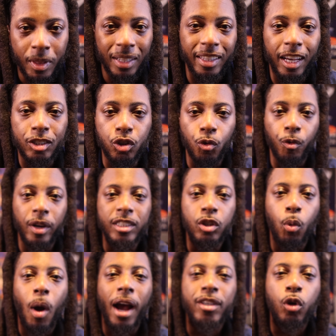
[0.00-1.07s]
There's a
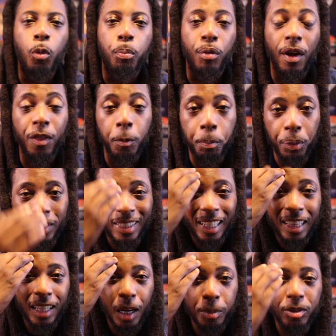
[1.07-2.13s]
reason why your brother put the
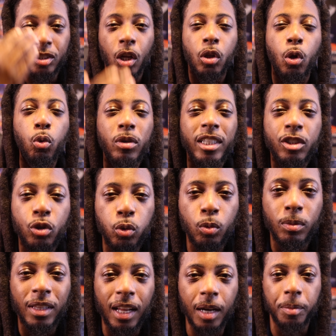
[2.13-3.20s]
lumps, the Looney
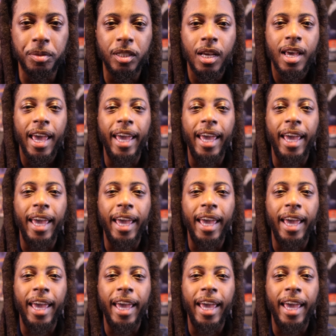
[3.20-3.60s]
Tune lumps,